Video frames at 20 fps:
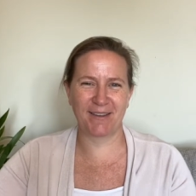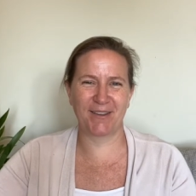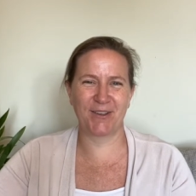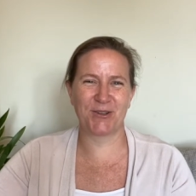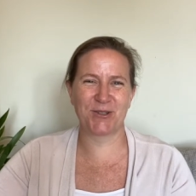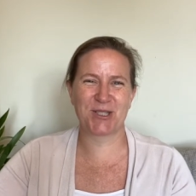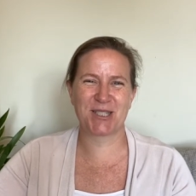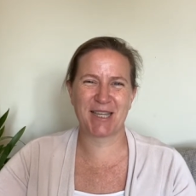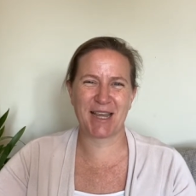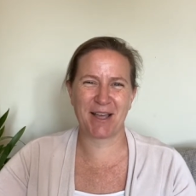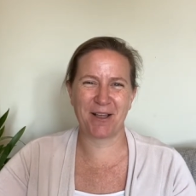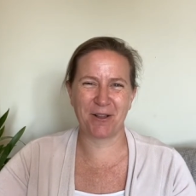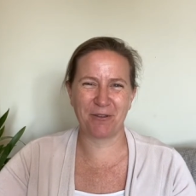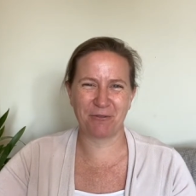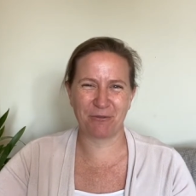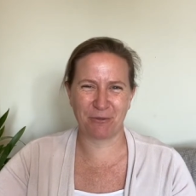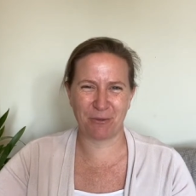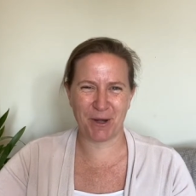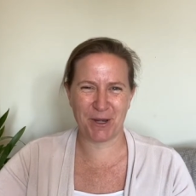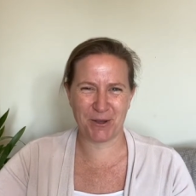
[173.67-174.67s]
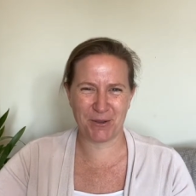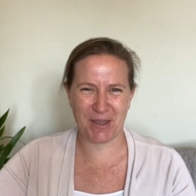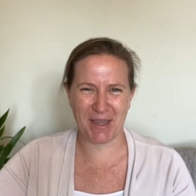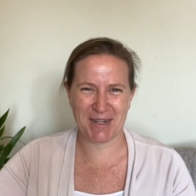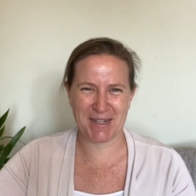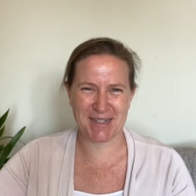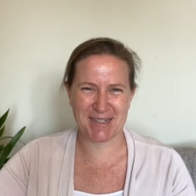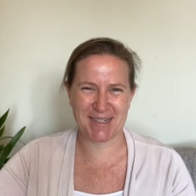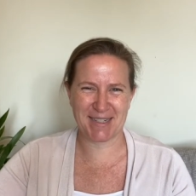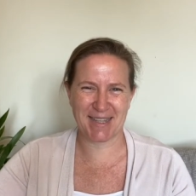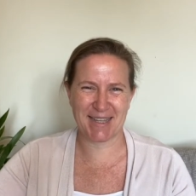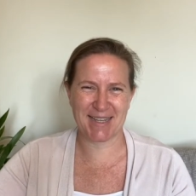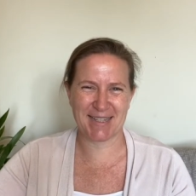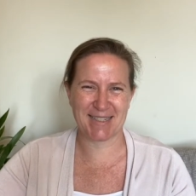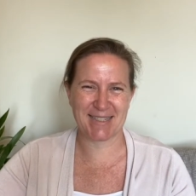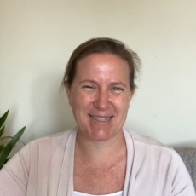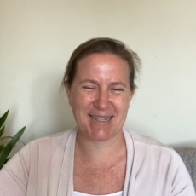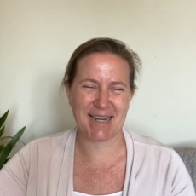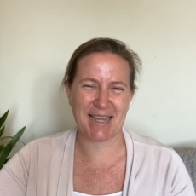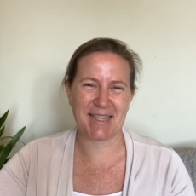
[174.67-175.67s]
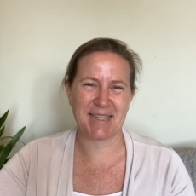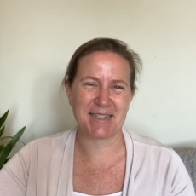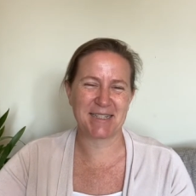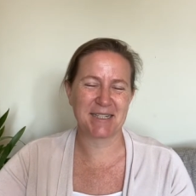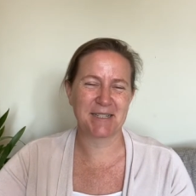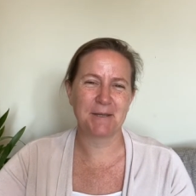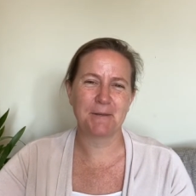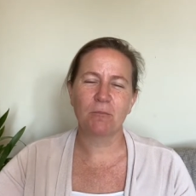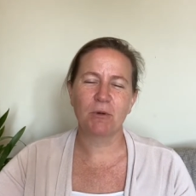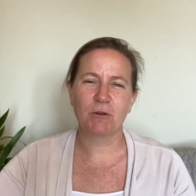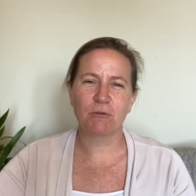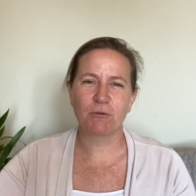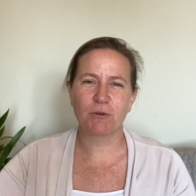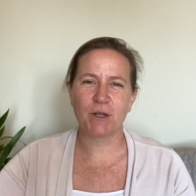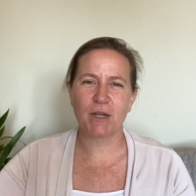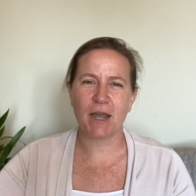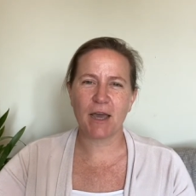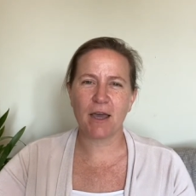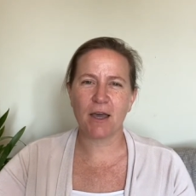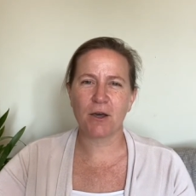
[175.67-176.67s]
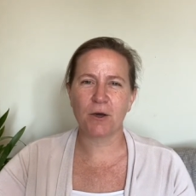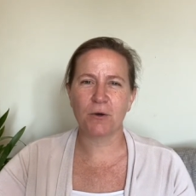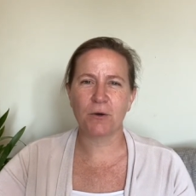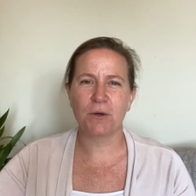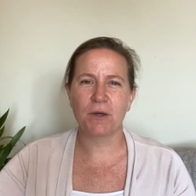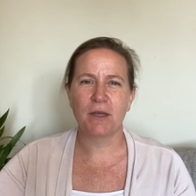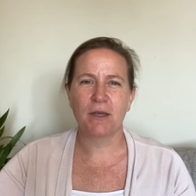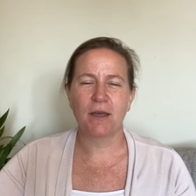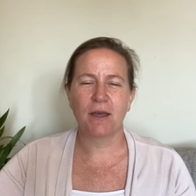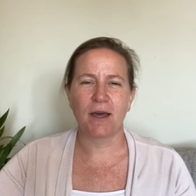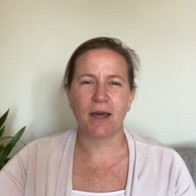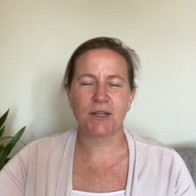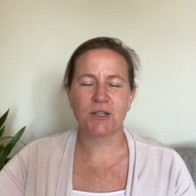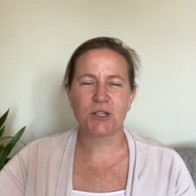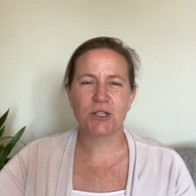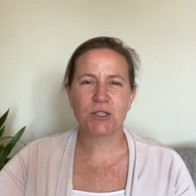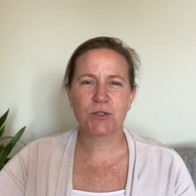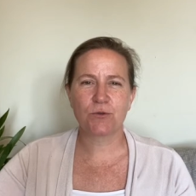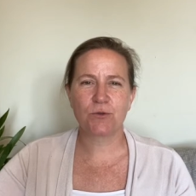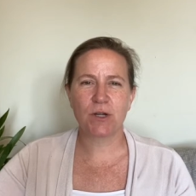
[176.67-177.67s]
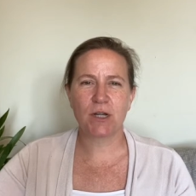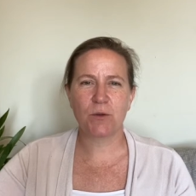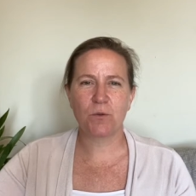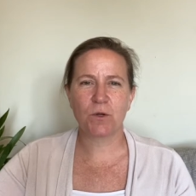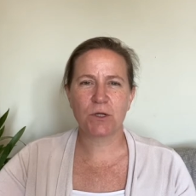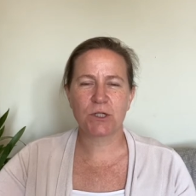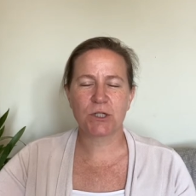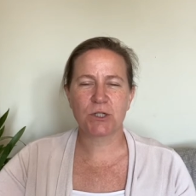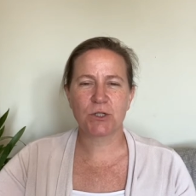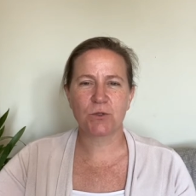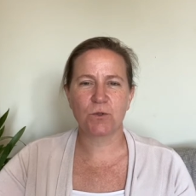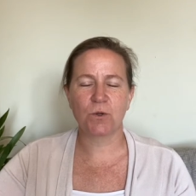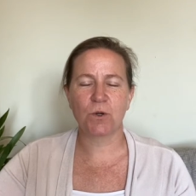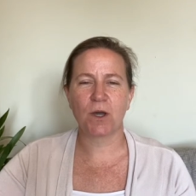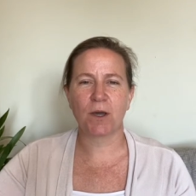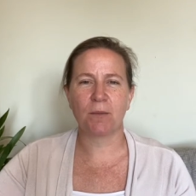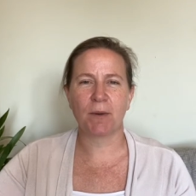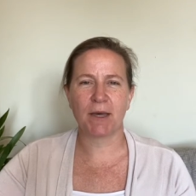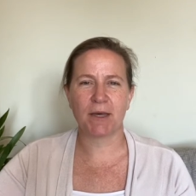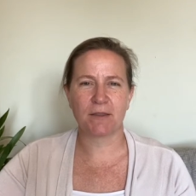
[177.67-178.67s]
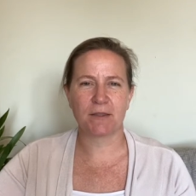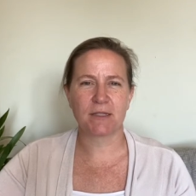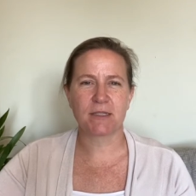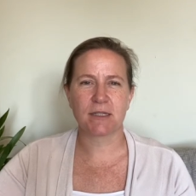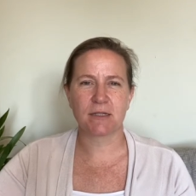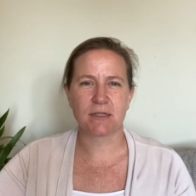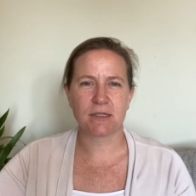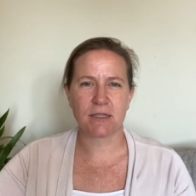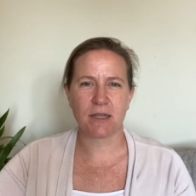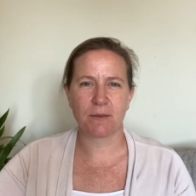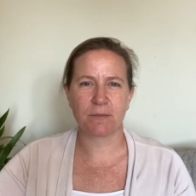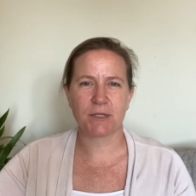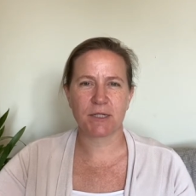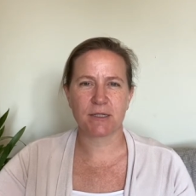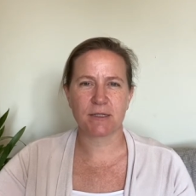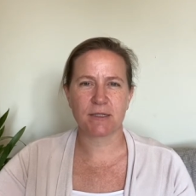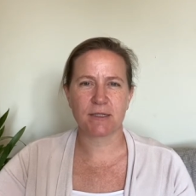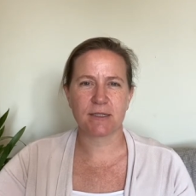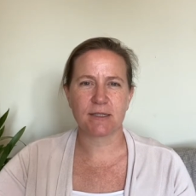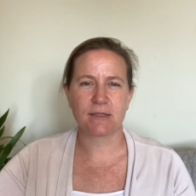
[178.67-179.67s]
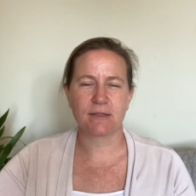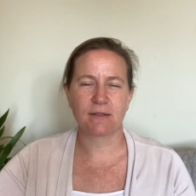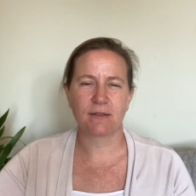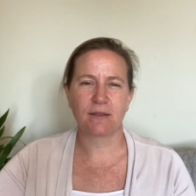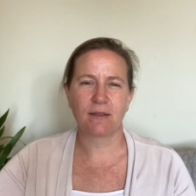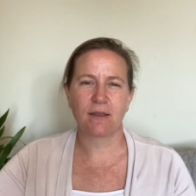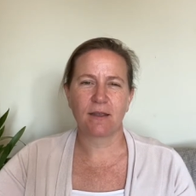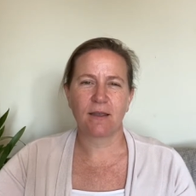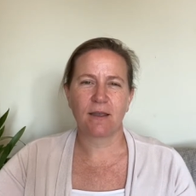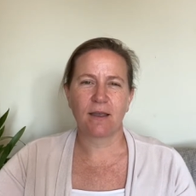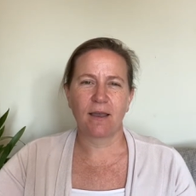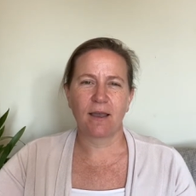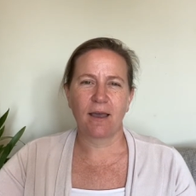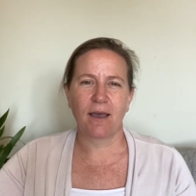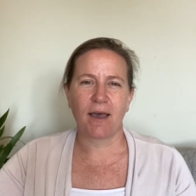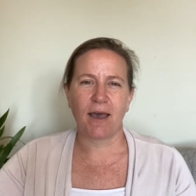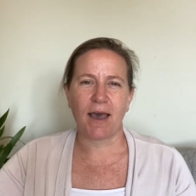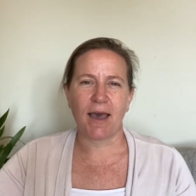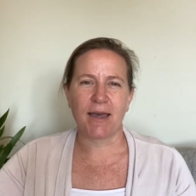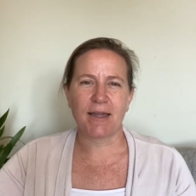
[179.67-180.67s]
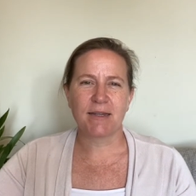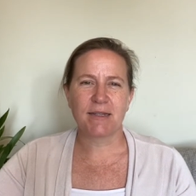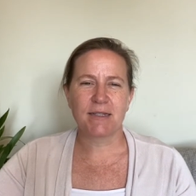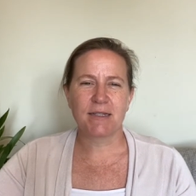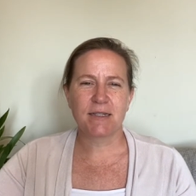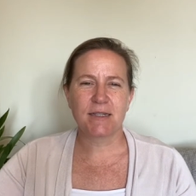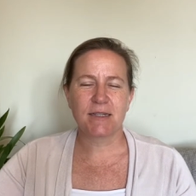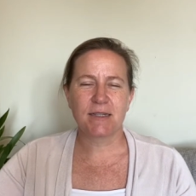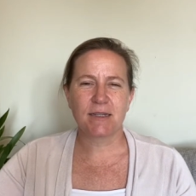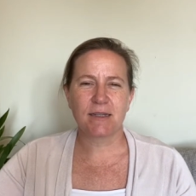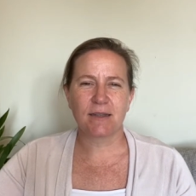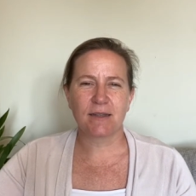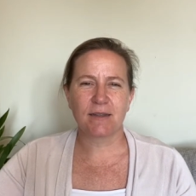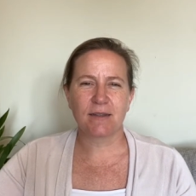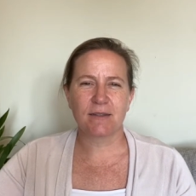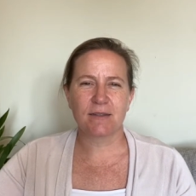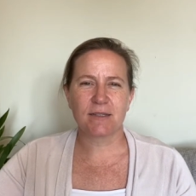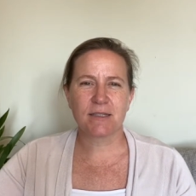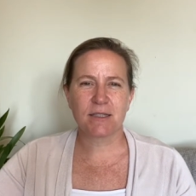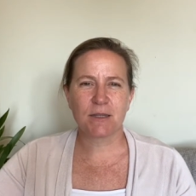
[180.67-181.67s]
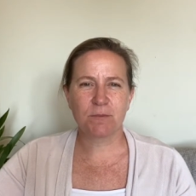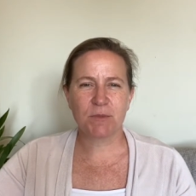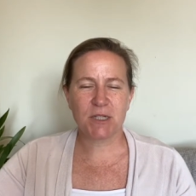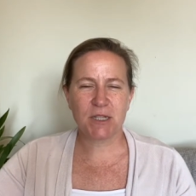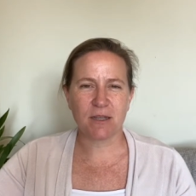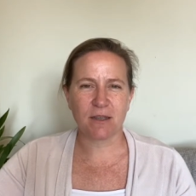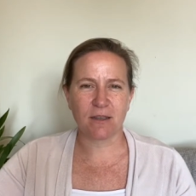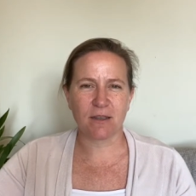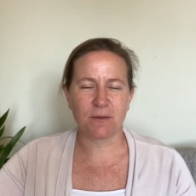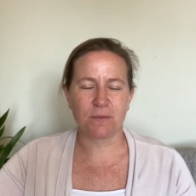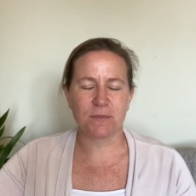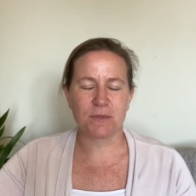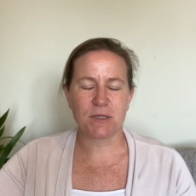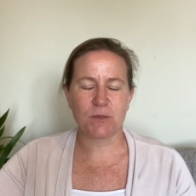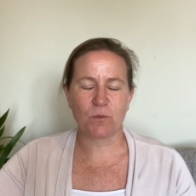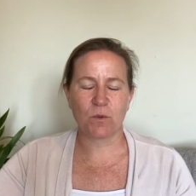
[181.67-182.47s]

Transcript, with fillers: yourself when you get into that state. But for now, I just really want to talk about this acceptance. And sometimes